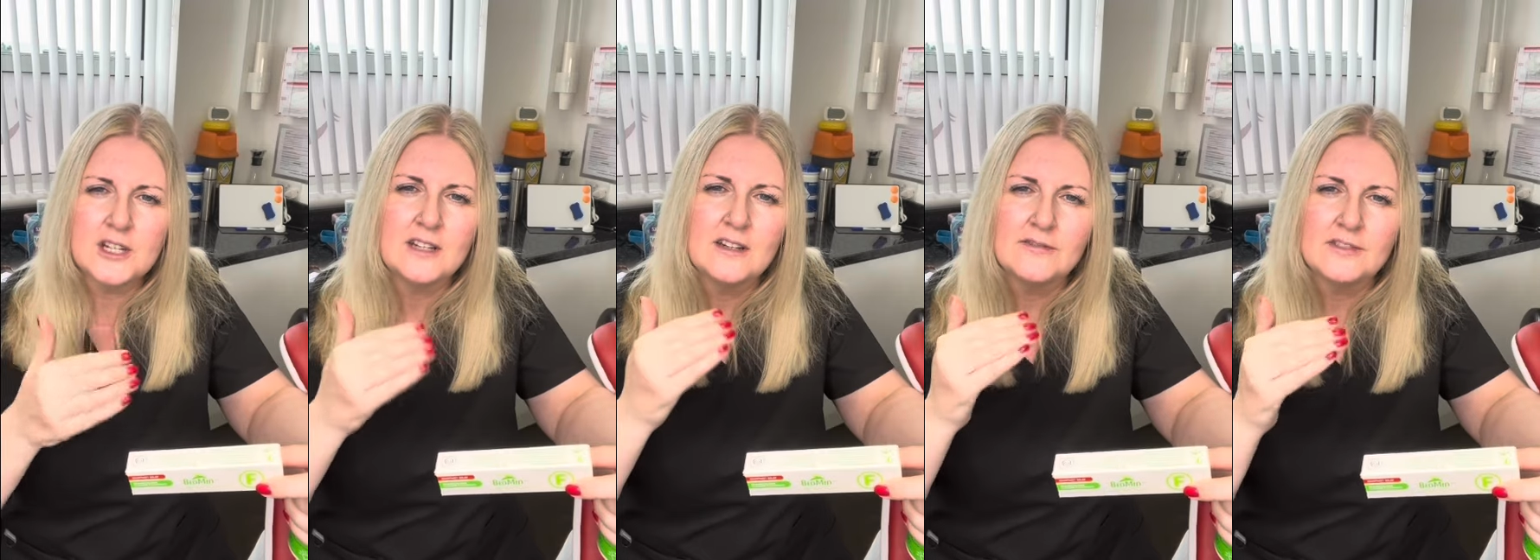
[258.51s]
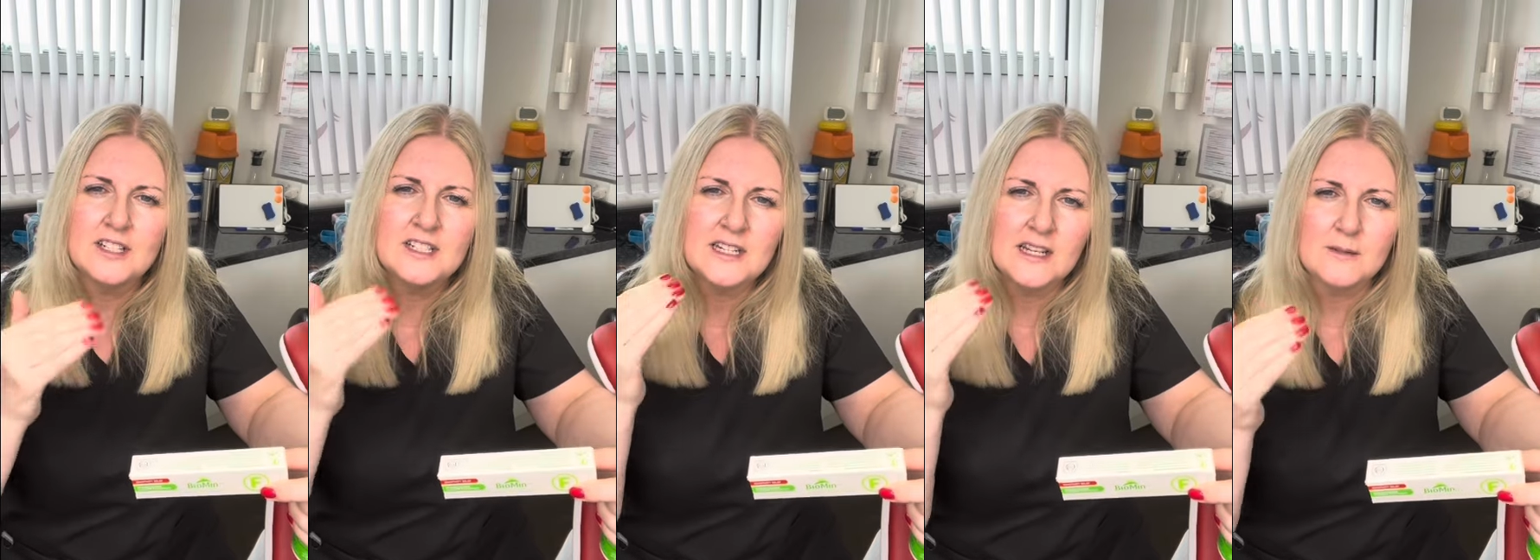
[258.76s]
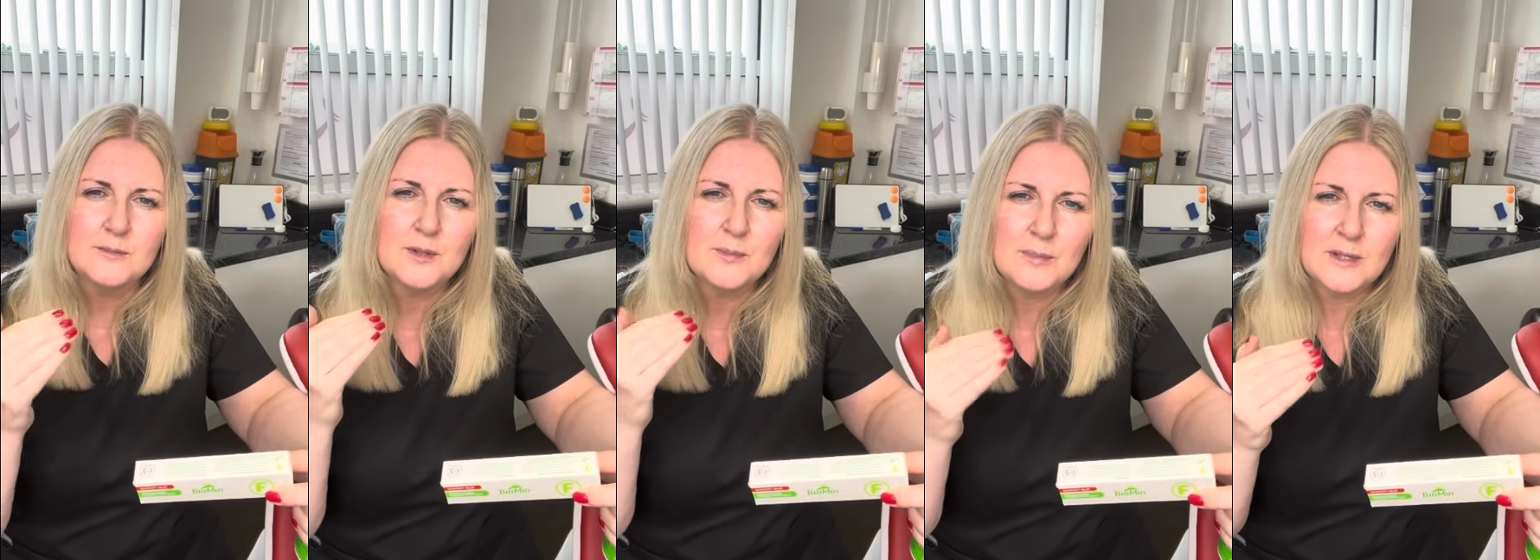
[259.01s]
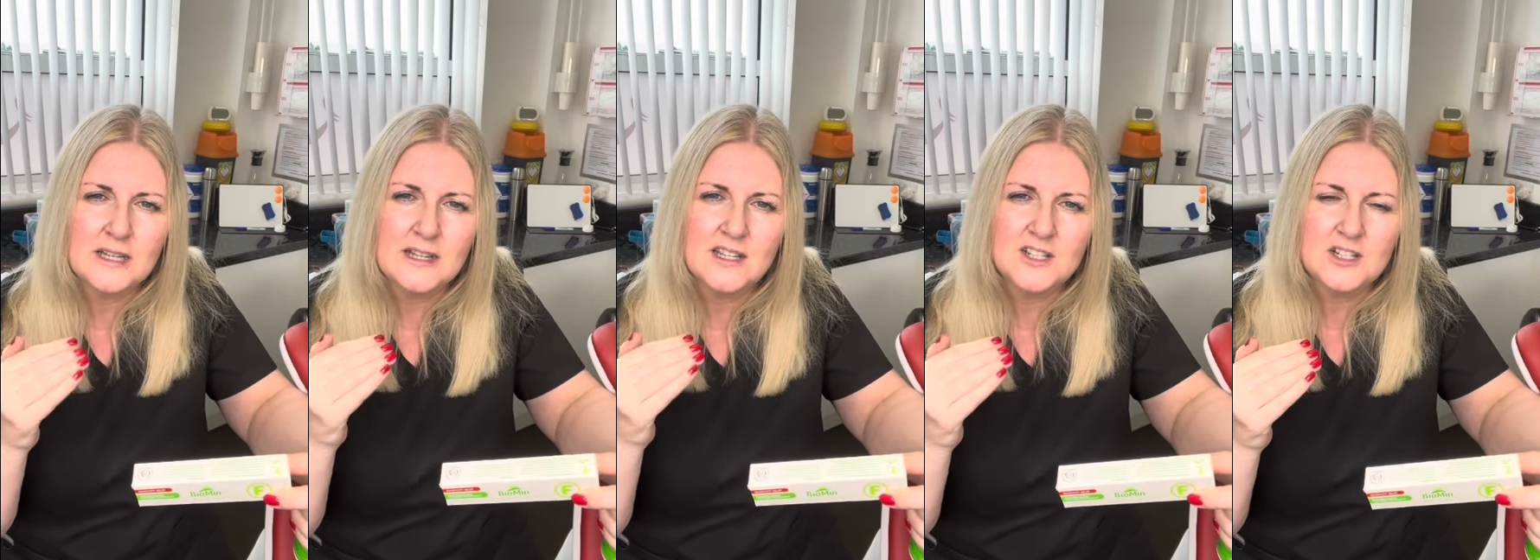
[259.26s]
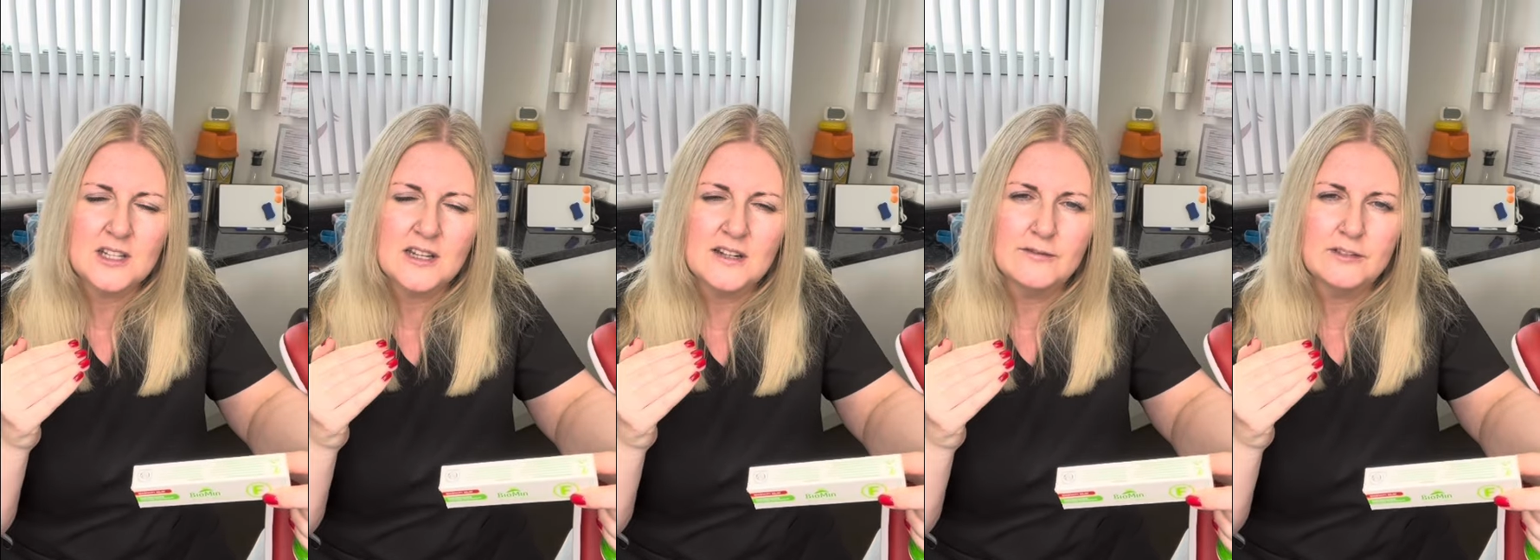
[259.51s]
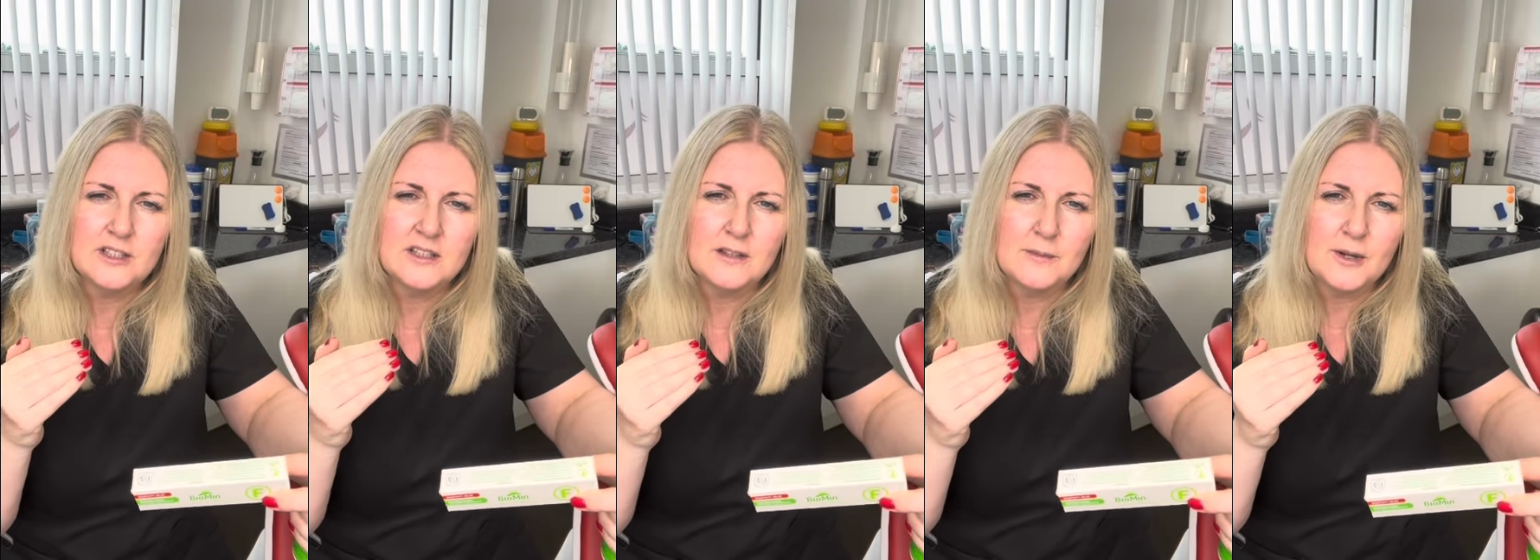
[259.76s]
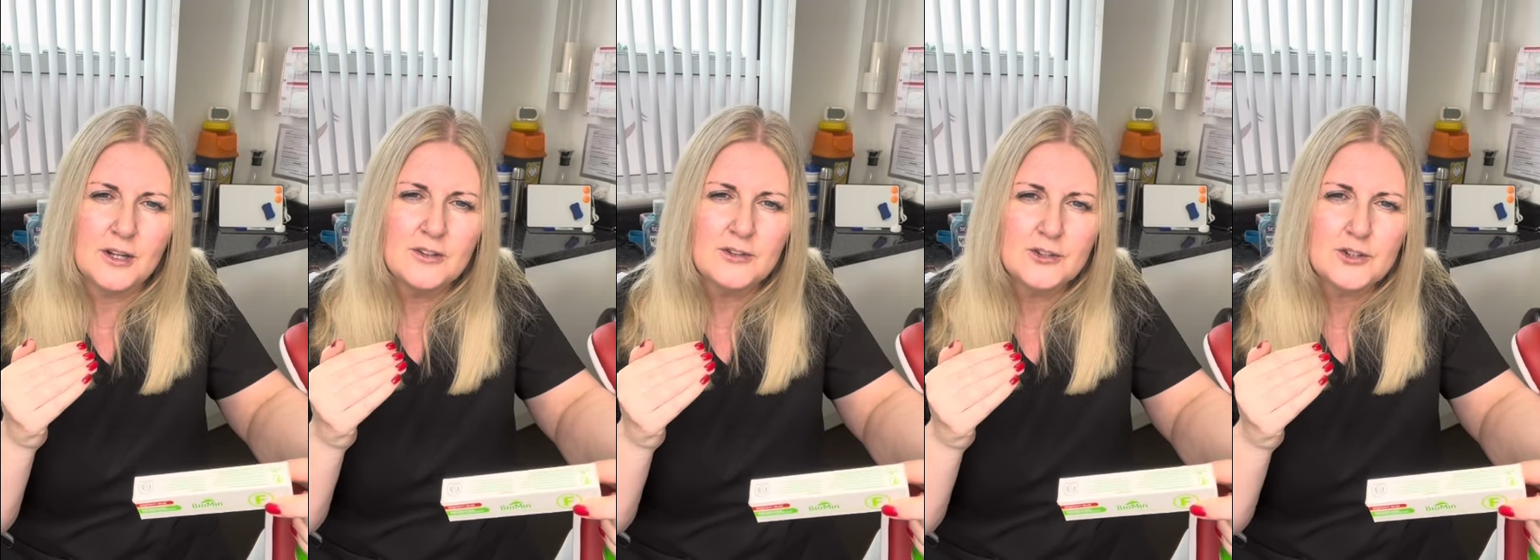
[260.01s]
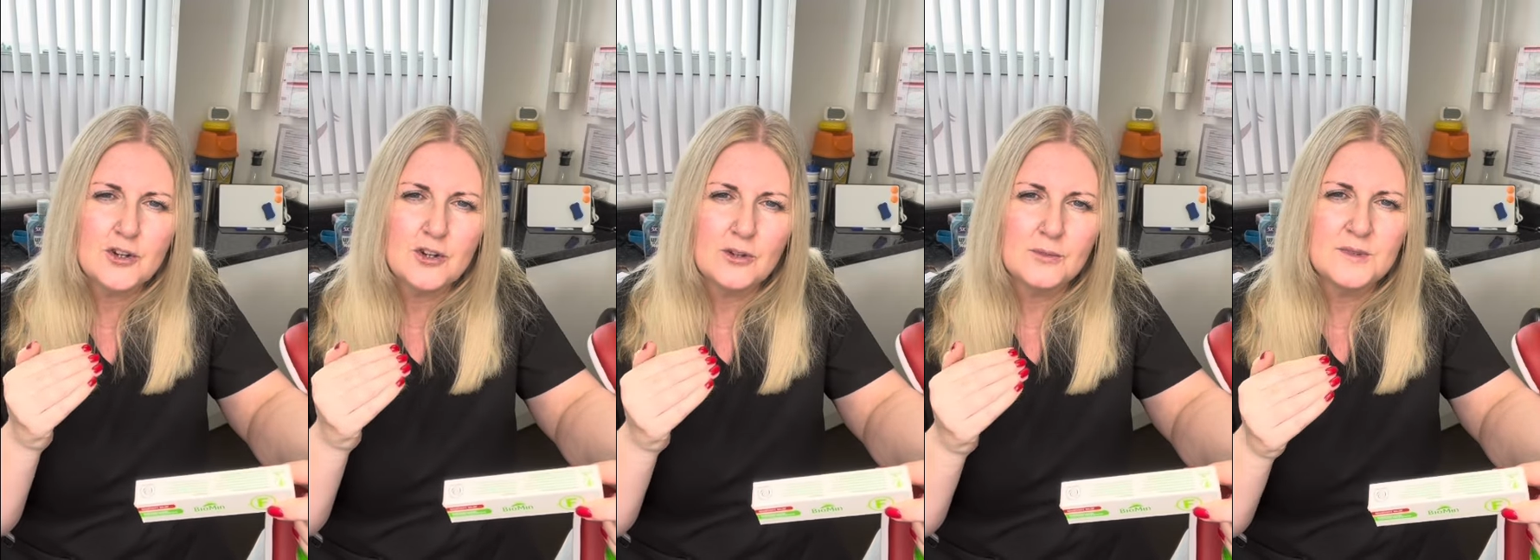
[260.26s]
every time the pH level in the mouth
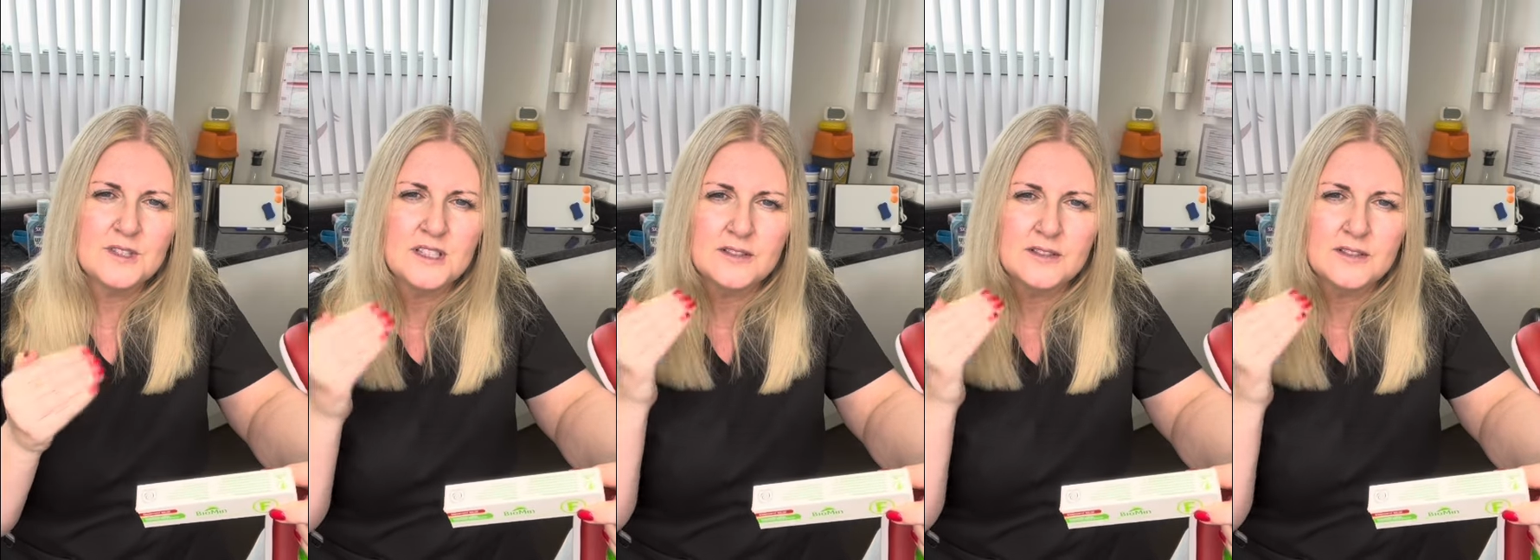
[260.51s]
drops,